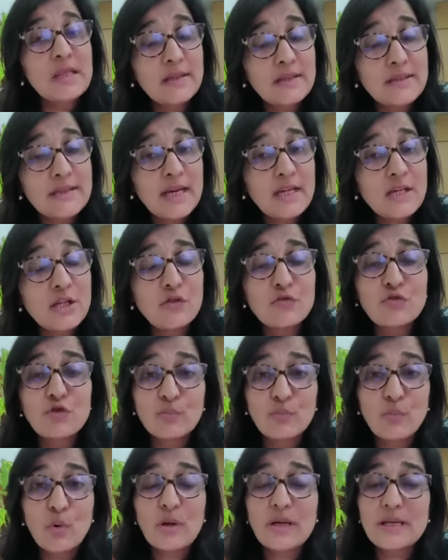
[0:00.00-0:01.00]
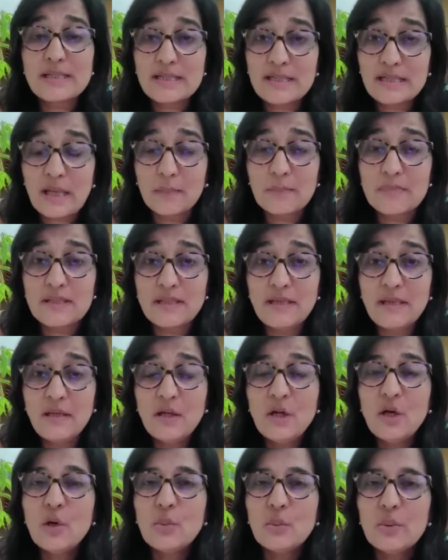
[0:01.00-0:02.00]
The title of the book is Clumsy,
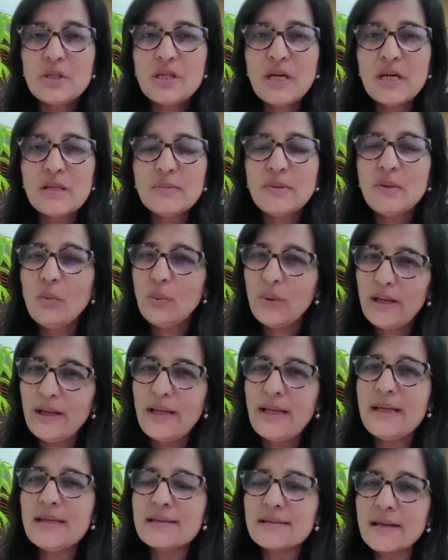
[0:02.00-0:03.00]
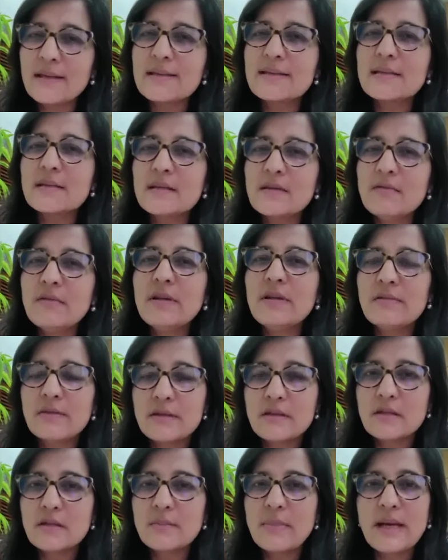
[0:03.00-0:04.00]
which has been very sensitively
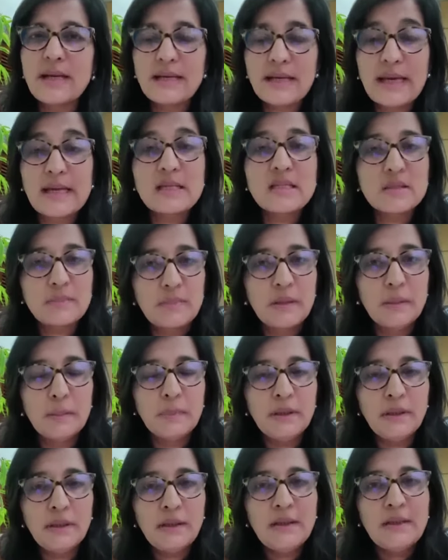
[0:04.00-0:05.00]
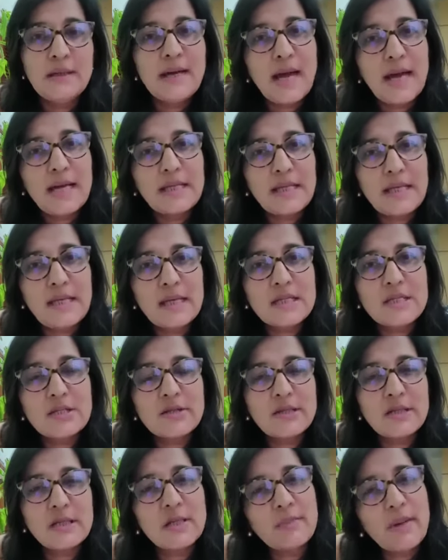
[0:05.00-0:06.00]
written by Ken Spillman and
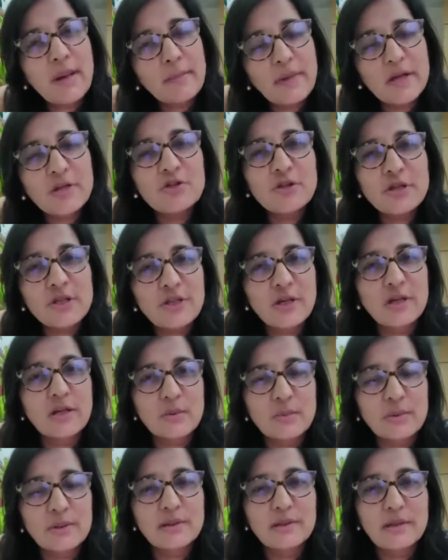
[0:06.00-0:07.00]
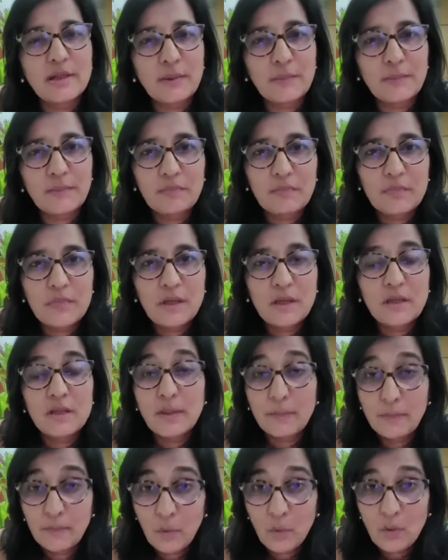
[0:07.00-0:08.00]
illustrated by Manjari Chakravarti.
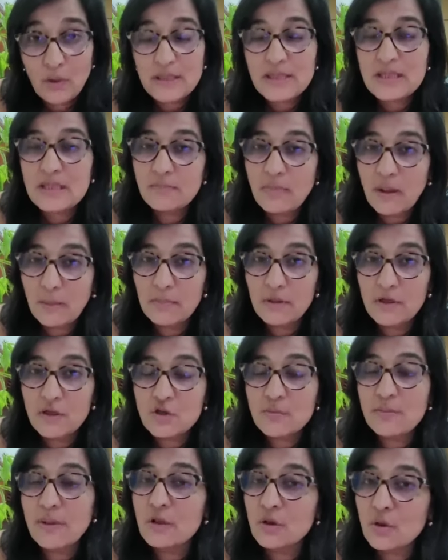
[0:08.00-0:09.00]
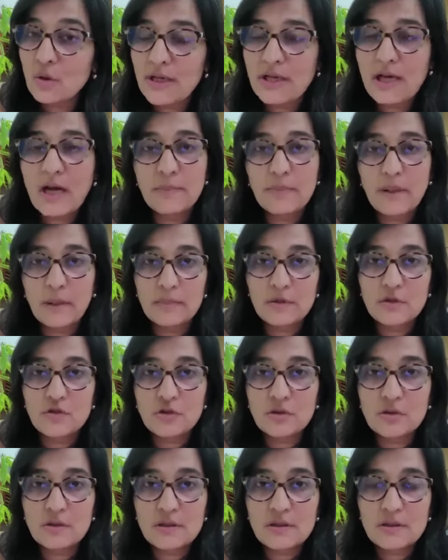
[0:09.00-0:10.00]
The book is published by Tulika
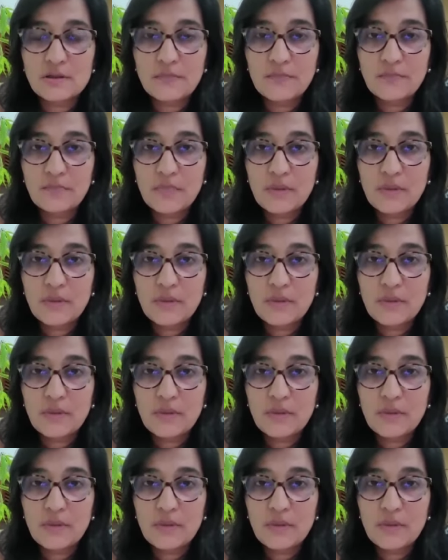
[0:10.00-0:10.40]
Publishers.